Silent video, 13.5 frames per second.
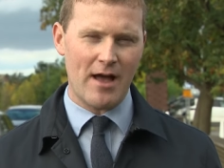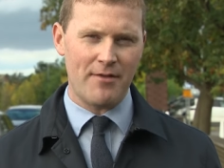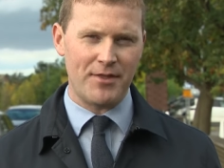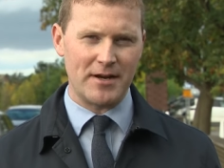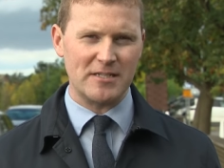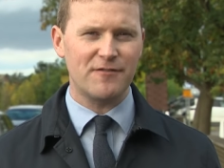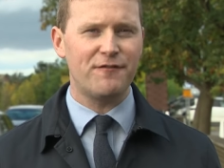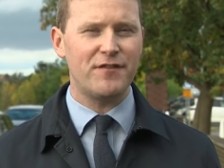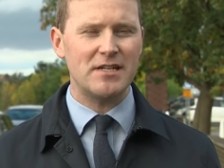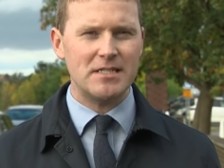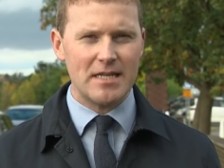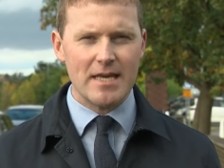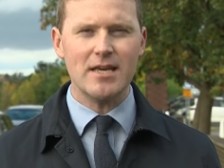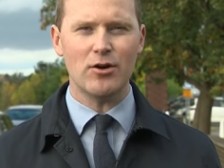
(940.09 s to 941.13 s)
and there is
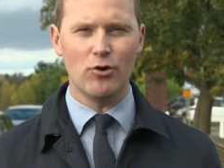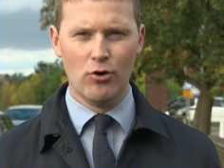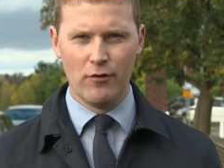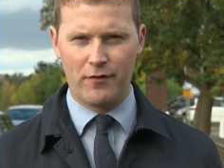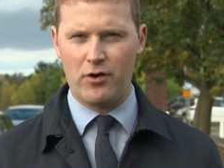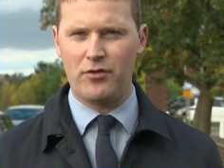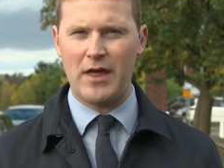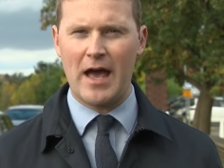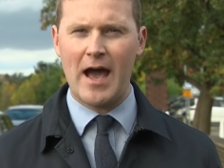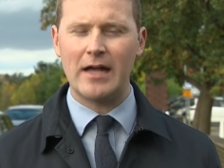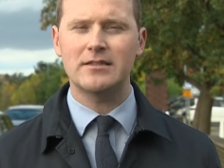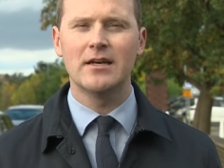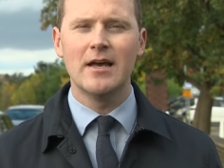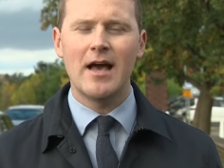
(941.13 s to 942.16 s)
fatigue over that.